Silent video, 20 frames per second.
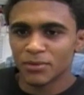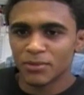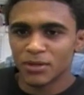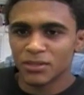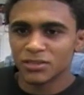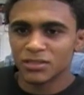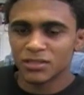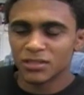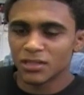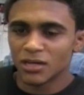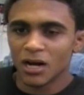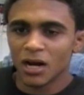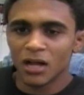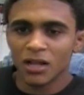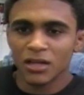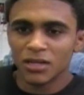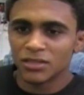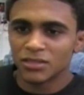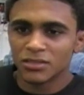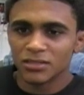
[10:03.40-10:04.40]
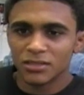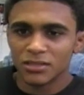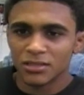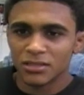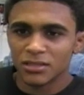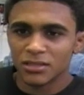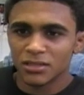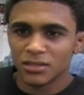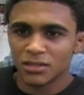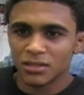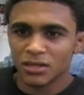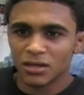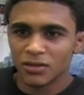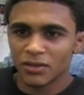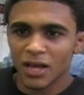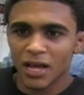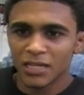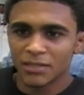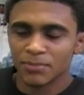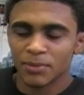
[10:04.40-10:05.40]
much in college. You know,
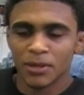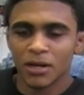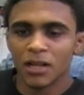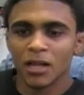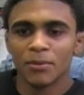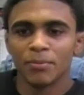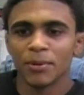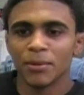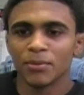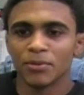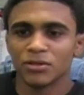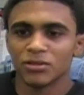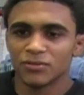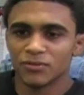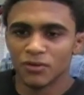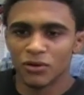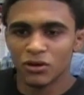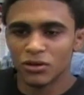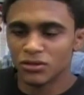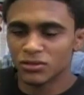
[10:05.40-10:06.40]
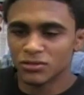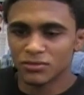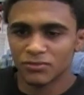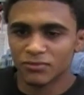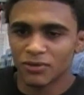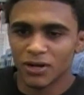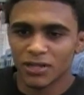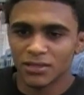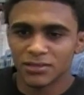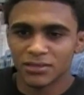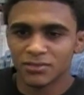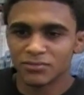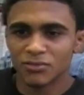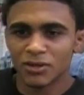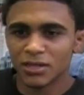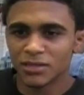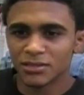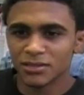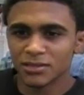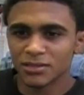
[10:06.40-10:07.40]
last but a lot of people just focus on wrestling,
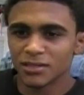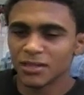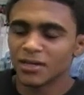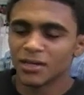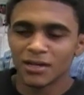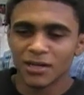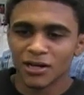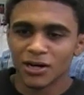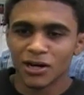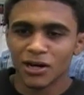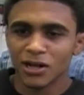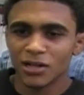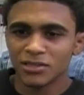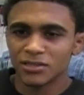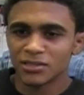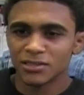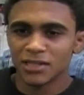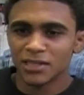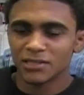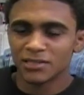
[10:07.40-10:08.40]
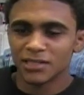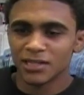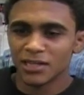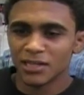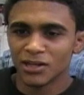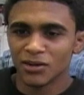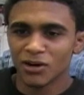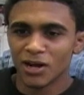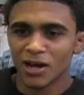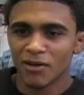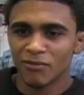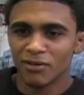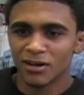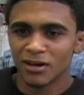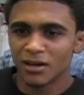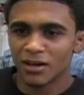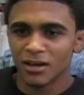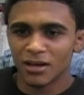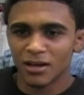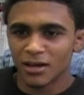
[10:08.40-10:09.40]
wrestling, college, and that's it. They don't have
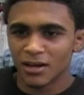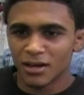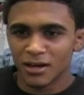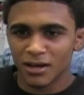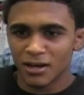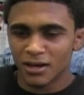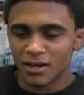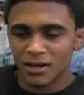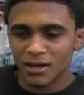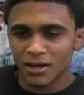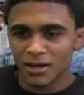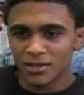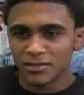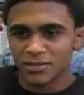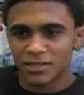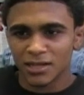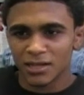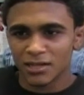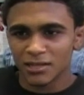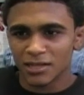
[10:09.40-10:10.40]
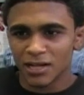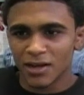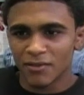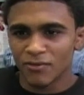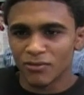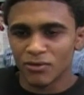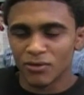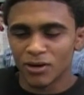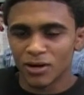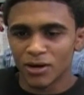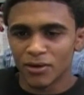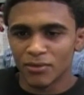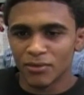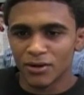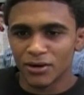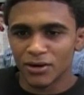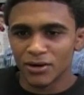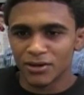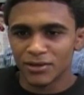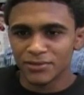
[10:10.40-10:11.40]
a, a second life. Or They're one
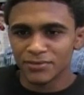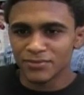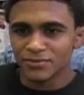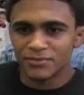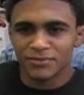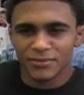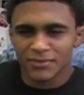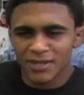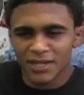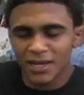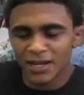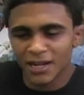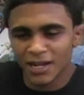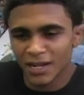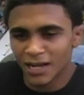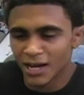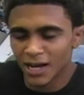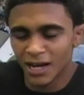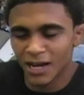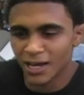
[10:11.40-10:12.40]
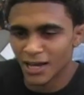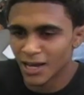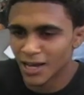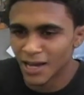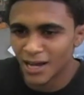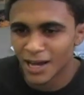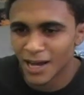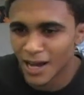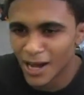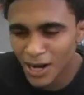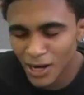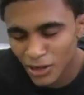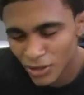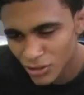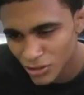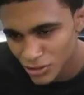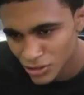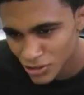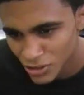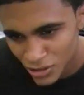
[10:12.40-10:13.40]
dimensional. Yeah, like I, I go
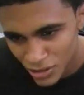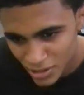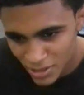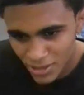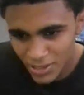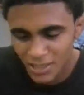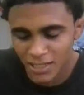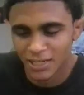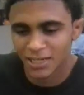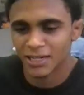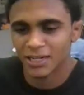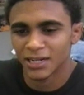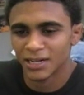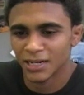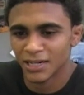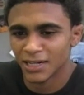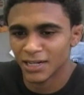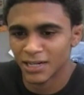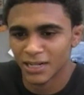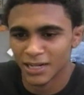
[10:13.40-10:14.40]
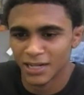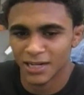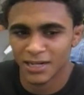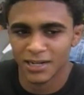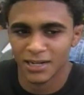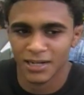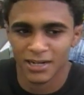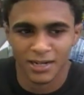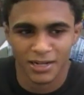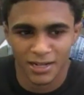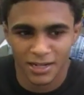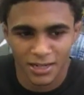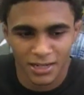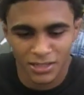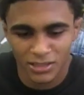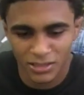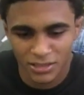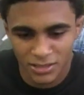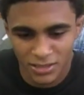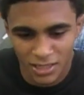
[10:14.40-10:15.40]
to church and and, and and
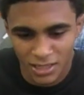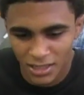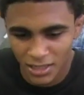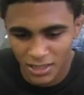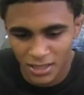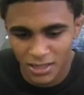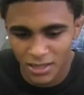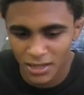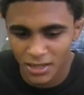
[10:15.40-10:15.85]
just like